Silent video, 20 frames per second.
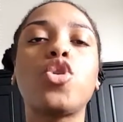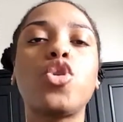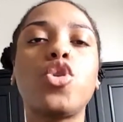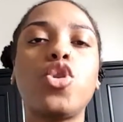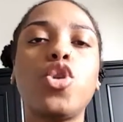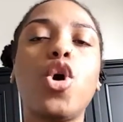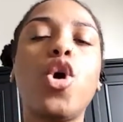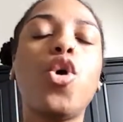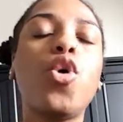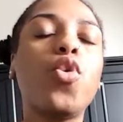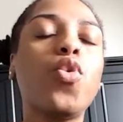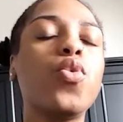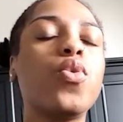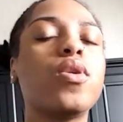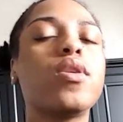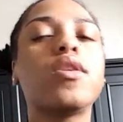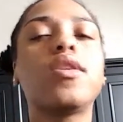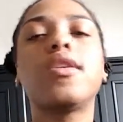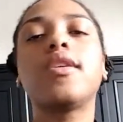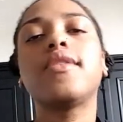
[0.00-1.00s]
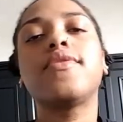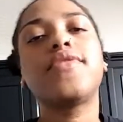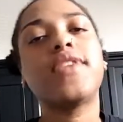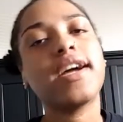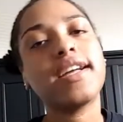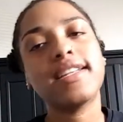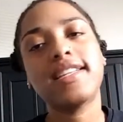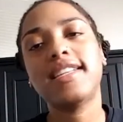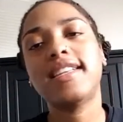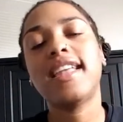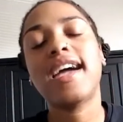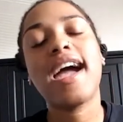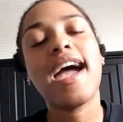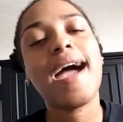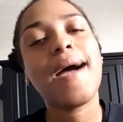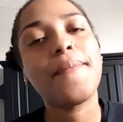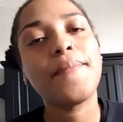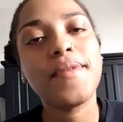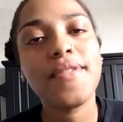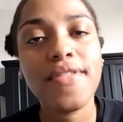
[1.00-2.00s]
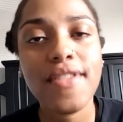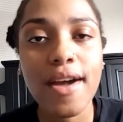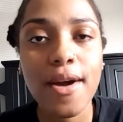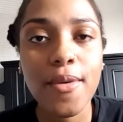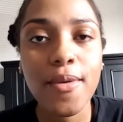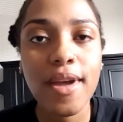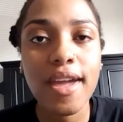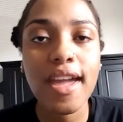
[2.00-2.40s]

No, that did not happen that